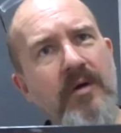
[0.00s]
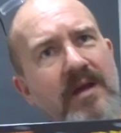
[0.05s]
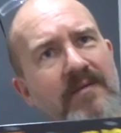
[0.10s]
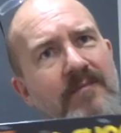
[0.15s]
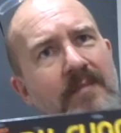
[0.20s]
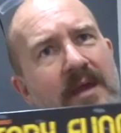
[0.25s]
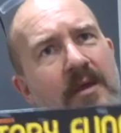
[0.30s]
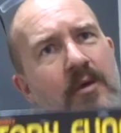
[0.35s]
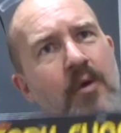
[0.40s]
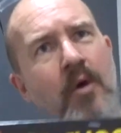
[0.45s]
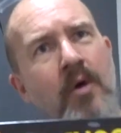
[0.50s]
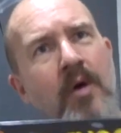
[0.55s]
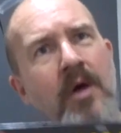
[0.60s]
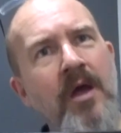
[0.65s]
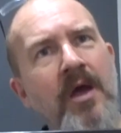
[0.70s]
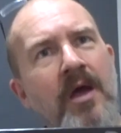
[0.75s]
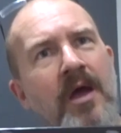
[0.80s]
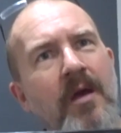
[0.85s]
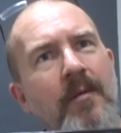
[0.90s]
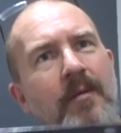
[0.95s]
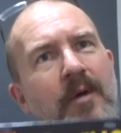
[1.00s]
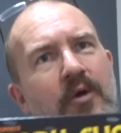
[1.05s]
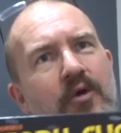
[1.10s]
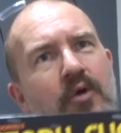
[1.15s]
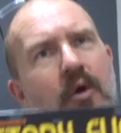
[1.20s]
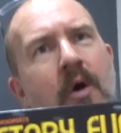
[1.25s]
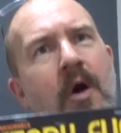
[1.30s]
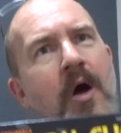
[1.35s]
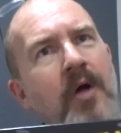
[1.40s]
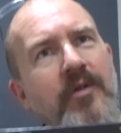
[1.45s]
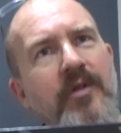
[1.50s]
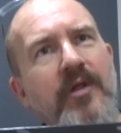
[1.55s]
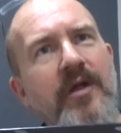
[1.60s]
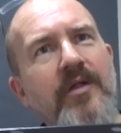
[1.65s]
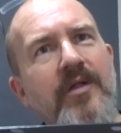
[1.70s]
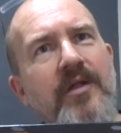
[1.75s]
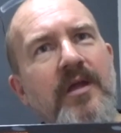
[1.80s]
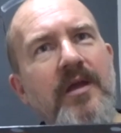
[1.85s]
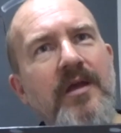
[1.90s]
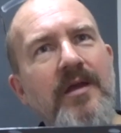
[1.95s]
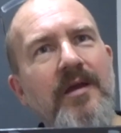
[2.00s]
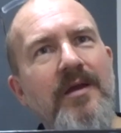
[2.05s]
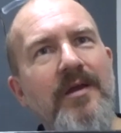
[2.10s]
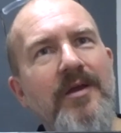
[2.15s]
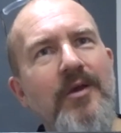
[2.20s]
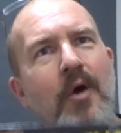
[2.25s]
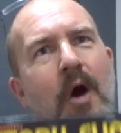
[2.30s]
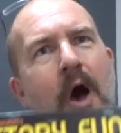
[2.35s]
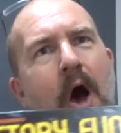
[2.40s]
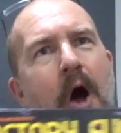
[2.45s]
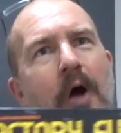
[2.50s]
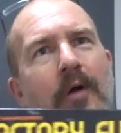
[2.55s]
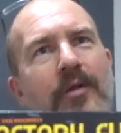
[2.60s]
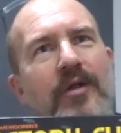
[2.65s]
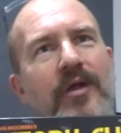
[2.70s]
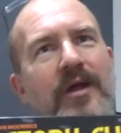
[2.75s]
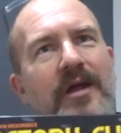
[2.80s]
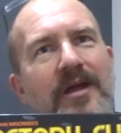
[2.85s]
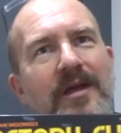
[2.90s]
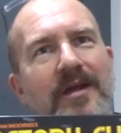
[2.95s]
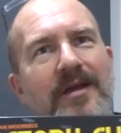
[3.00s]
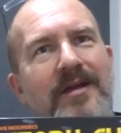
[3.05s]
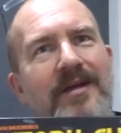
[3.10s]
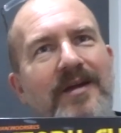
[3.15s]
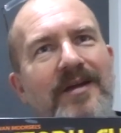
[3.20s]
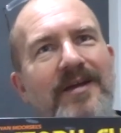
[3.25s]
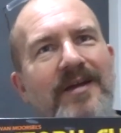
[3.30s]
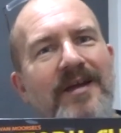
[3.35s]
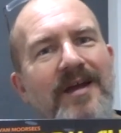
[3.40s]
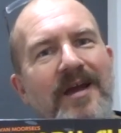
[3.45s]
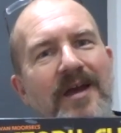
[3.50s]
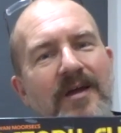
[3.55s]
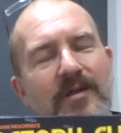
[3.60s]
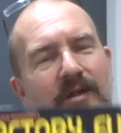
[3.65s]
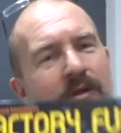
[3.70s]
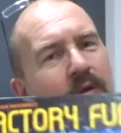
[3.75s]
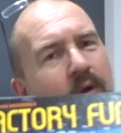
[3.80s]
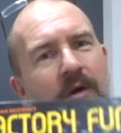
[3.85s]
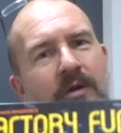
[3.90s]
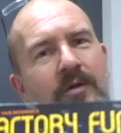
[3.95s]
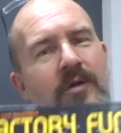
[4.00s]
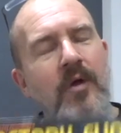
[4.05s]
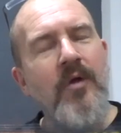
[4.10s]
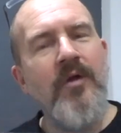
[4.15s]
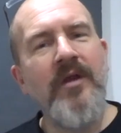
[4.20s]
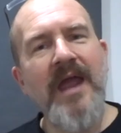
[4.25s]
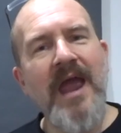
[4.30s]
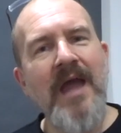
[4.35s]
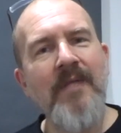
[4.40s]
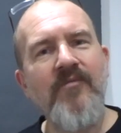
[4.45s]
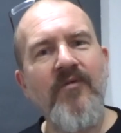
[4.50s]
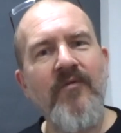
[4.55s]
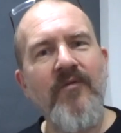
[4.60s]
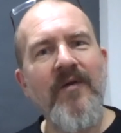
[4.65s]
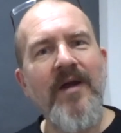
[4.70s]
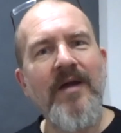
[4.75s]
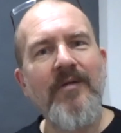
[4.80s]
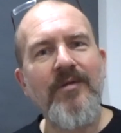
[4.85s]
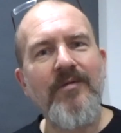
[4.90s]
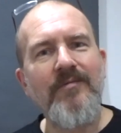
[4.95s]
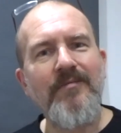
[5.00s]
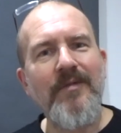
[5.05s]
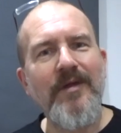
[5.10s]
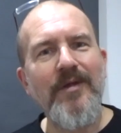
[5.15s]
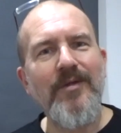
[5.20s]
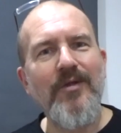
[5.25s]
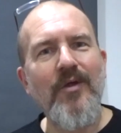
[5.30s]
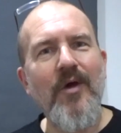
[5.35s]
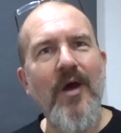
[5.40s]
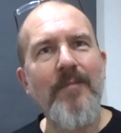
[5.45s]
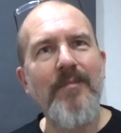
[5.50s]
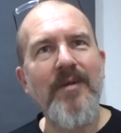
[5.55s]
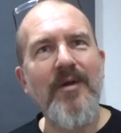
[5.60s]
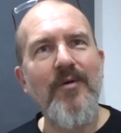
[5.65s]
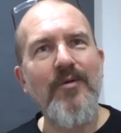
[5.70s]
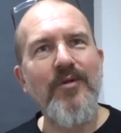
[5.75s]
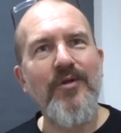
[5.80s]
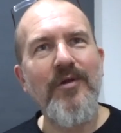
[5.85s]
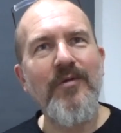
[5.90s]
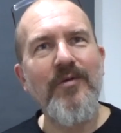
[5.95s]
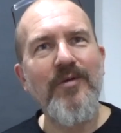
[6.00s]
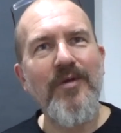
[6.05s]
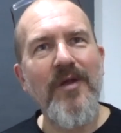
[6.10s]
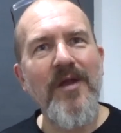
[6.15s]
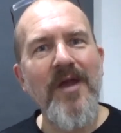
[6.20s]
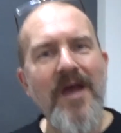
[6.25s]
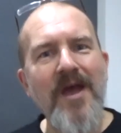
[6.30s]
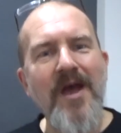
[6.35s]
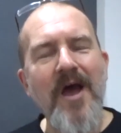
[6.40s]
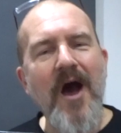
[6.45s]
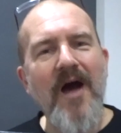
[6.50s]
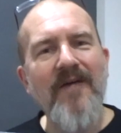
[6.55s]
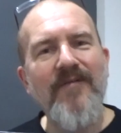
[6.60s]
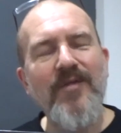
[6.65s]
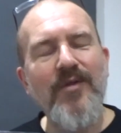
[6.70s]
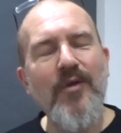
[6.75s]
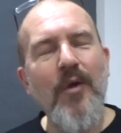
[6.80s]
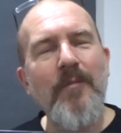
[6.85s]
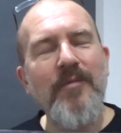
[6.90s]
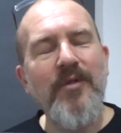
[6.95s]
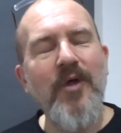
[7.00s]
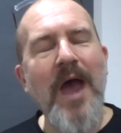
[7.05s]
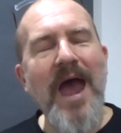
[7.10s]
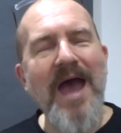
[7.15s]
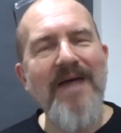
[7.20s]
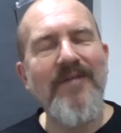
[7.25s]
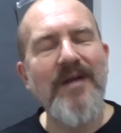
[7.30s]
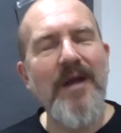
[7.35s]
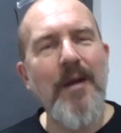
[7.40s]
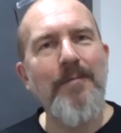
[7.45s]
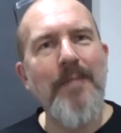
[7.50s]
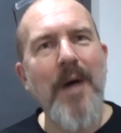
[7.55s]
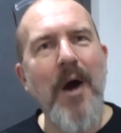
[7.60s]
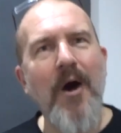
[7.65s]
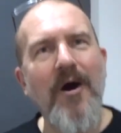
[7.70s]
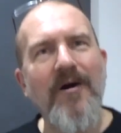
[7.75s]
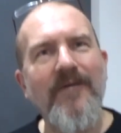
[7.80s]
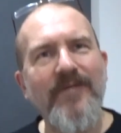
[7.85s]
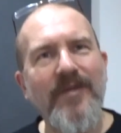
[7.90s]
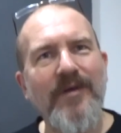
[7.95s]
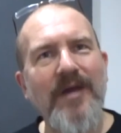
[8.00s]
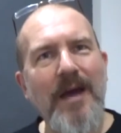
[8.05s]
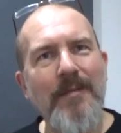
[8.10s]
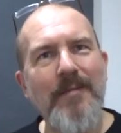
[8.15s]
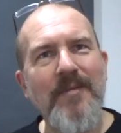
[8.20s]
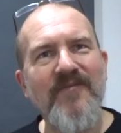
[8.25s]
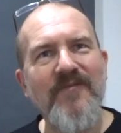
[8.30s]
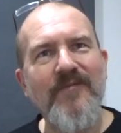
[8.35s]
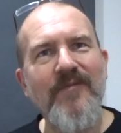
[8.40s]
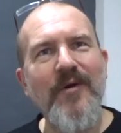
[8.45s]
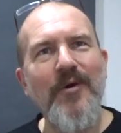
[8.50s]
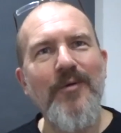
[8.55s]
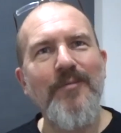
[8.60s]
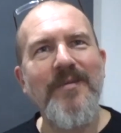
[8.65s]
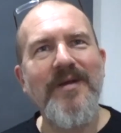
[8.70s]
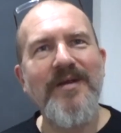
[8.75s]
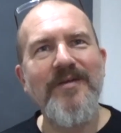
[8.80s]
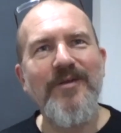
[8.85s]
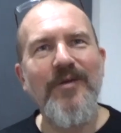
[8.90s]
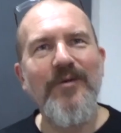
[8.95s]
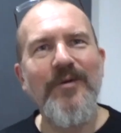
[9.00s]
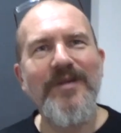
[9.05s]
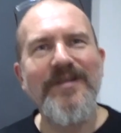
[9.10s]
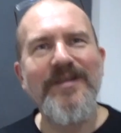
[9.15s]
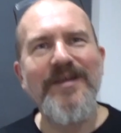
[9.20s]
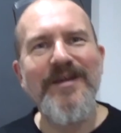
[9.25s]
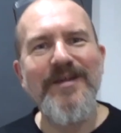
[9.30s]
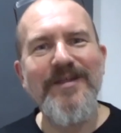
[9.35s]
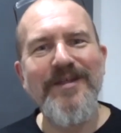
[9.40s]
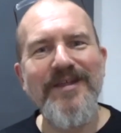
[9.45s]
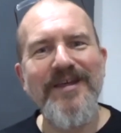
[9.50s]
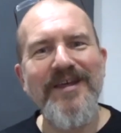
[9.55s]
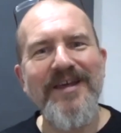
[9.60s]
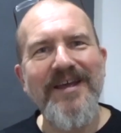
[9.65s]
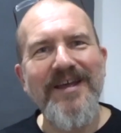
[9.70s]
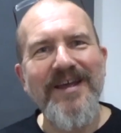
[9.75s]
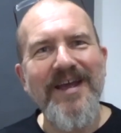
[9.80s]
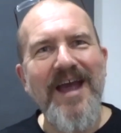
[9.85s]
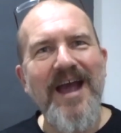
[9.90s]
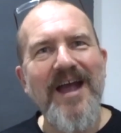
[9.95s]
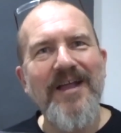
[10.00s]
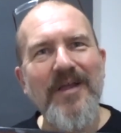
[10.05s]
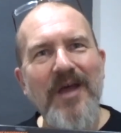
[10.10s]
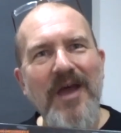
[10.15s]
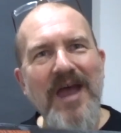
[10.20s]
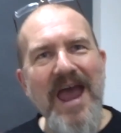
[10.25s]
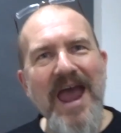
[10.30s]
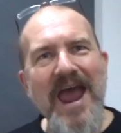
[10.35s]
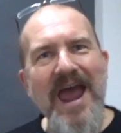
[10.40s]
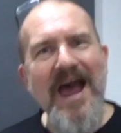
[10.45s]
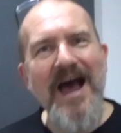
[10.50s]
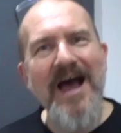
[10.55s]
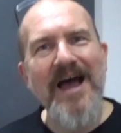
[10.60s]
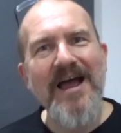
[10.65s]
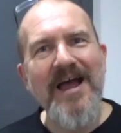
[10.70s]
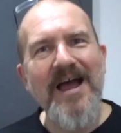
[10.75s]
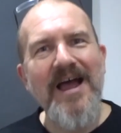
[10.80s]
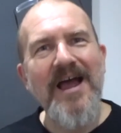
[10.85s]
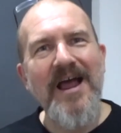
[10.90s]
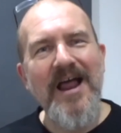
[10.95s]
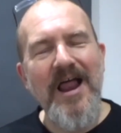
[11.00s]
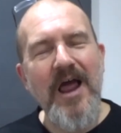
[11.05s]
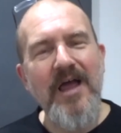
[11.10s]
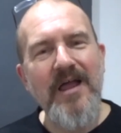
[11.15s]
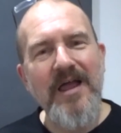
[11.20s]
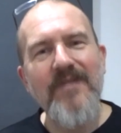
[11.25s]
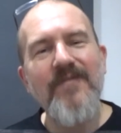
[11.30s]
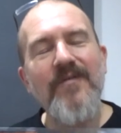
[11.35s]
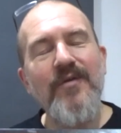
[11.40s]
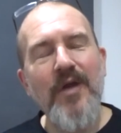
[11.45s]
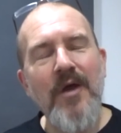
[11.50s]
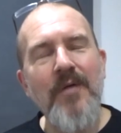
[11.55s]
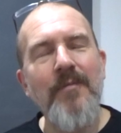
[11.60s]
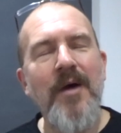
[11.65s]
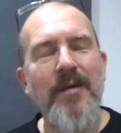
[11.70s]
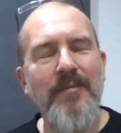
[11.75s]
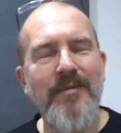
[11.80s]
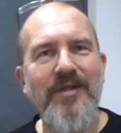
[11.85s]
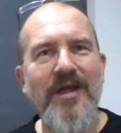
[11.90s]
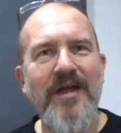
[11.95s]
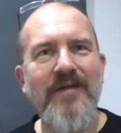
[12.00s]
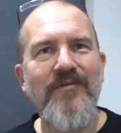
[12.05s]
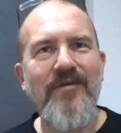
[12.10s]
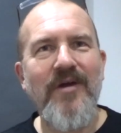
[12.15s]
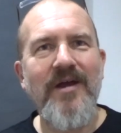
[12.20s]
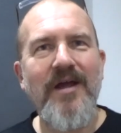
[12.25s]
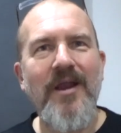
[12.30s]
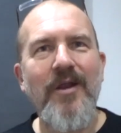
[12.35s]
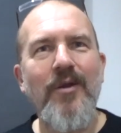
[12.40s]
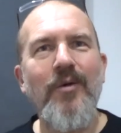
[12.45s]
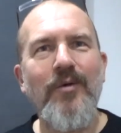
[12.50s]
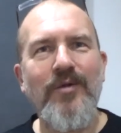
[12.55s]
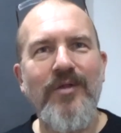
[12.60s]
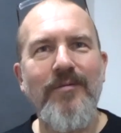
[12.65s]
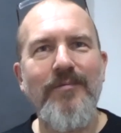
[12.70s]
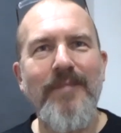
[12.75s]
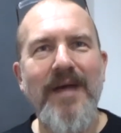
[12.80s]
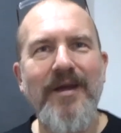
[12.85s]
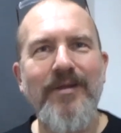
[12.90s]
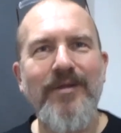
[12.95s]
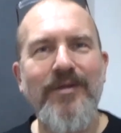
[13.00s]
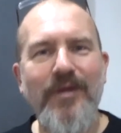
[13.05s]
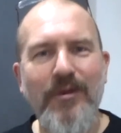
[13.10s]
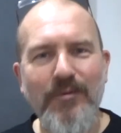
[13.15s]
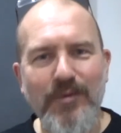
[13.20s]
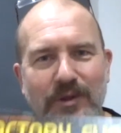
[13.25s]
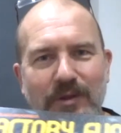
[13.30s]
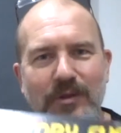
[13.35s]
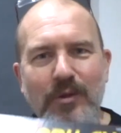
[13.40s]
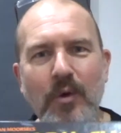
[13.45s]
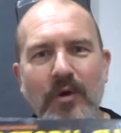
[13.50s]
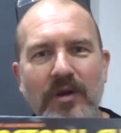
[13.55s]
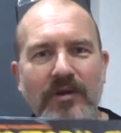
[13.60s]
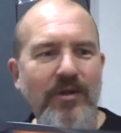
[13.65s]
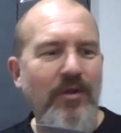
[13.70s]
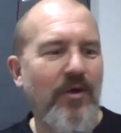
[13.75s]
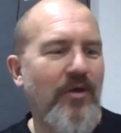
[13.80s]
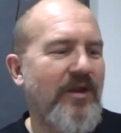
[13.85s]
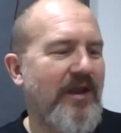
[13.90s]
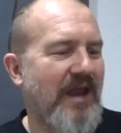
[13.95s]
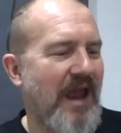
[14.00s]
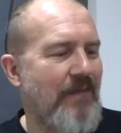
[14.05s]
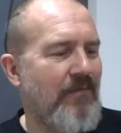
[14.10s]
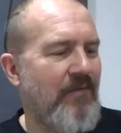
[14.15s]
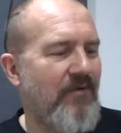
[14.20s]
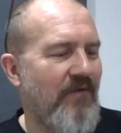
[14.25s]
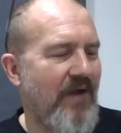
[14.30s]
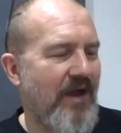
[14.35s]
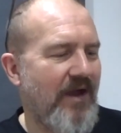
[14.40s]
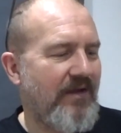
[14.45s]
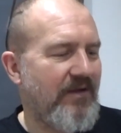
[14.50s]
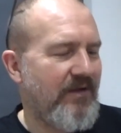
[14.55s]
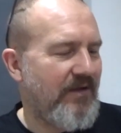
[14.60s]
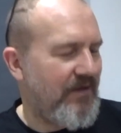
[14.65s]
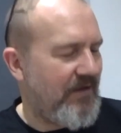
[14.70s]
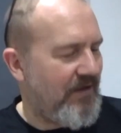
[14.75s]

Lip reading: Give me your... Because you're artistic, you're arty. She's not going to turn the camera around this time because I've stopped her having a bath to come and film me doing this. And her hair, if you don't mind me saying, Freya, looks a mess. So she's not going to turn the camera around.